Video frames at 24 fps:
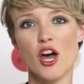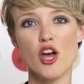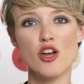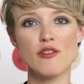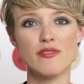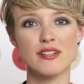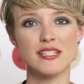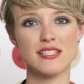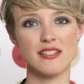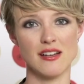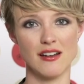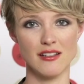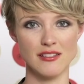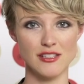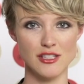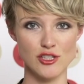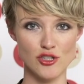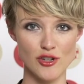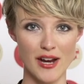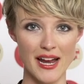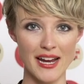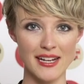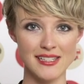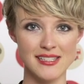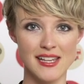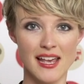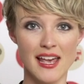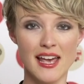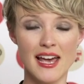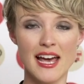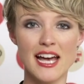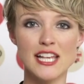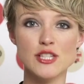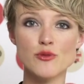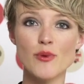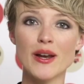over dance tracks,
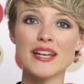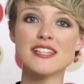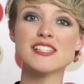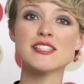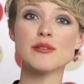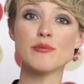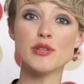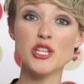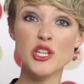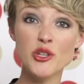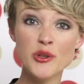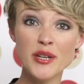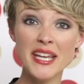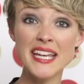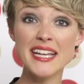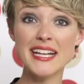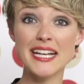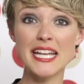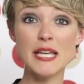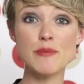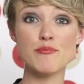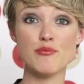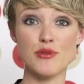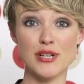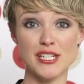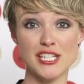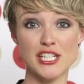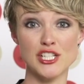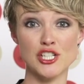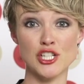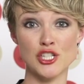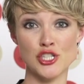as well as some uniquely British